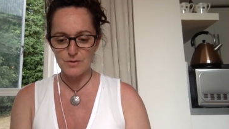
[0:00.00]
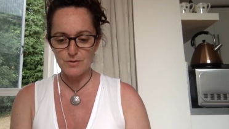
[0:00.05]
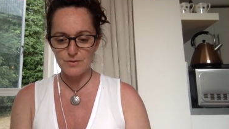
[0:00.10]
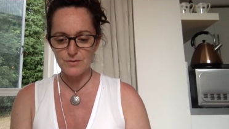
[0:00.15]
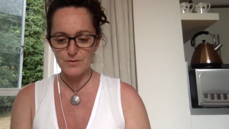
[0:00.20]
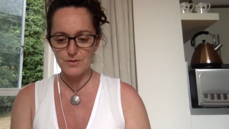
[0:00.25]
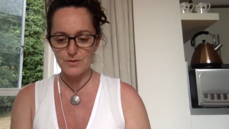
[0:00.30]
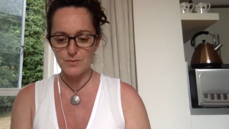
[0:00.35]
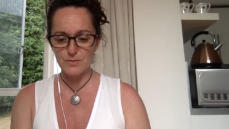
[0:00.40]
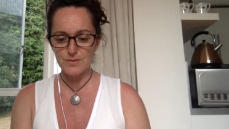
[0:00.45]

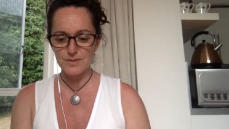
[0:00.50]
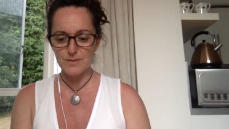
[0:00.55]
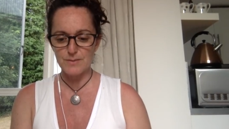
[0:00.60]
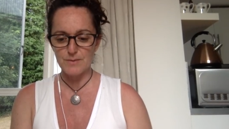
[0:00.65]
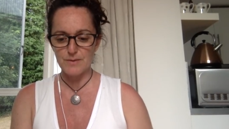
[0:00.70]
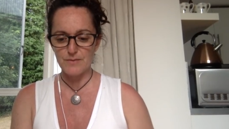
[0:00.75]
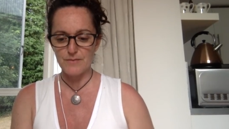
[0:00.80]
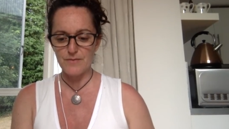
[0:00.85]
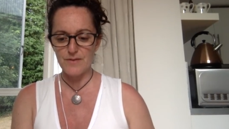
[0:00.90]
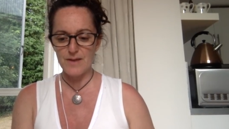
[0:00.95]
also was that
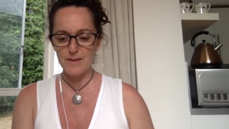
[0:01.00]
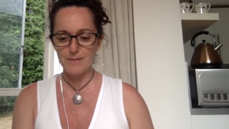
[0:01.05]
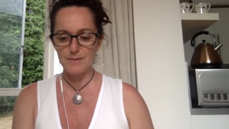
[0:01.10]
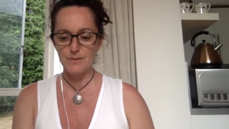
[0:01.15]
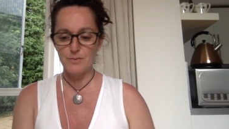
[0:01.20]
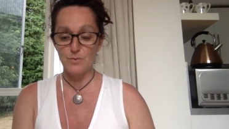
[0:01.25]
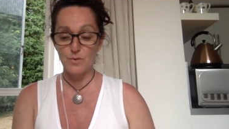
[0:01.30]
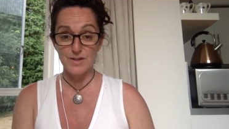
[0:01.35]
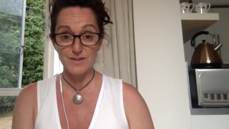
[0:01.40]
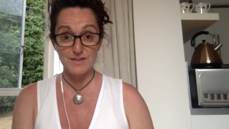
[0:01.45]
my family
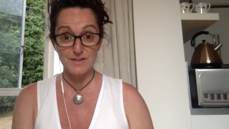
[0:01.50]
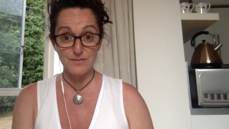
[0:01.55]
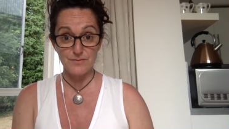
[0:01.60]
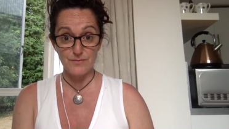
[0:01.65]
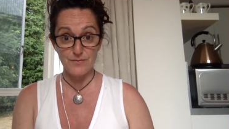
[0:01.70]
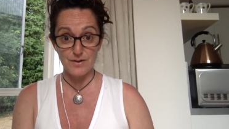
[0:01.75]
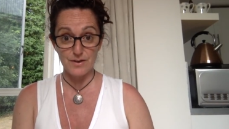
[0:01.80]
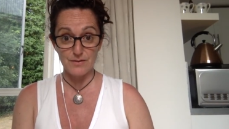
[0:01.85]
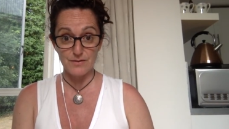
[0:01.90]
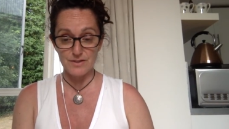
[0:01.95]
wasn't
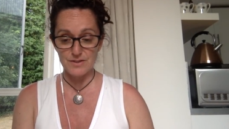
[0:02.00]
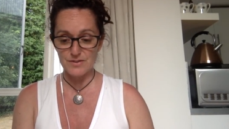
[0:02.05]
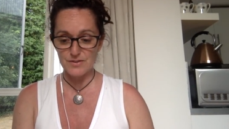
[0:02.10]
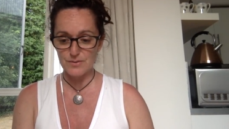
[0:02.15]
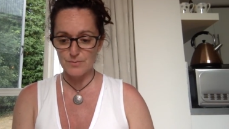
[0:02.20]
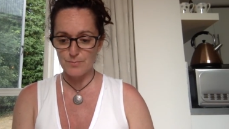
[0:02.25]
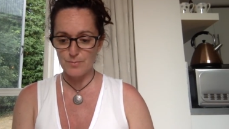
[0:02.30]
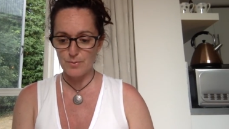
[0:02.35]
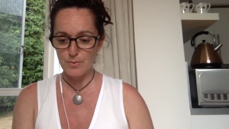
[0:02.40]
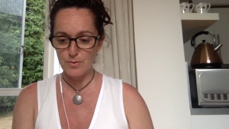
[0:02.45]
very
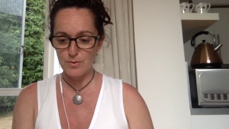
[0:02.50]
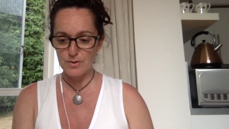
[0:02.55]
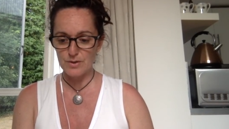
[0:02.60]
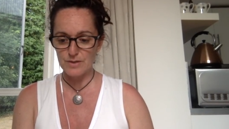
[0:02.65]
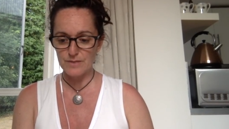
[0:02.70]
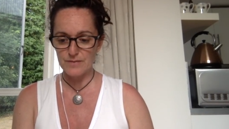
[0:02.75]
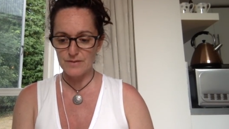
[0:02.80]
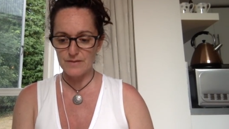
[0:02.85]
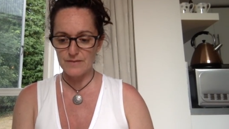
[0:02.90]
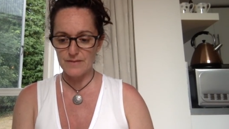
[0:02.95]

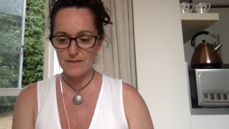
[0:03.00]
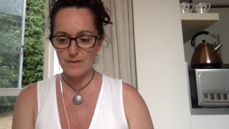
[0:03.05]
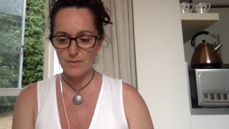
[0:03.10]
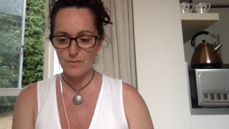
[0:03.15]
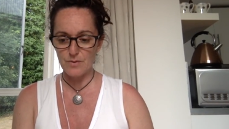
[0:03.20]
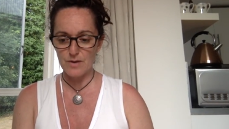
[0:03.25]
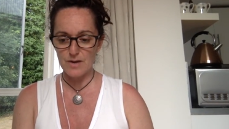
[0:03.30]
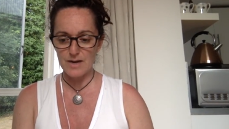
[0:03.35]
supportive and they were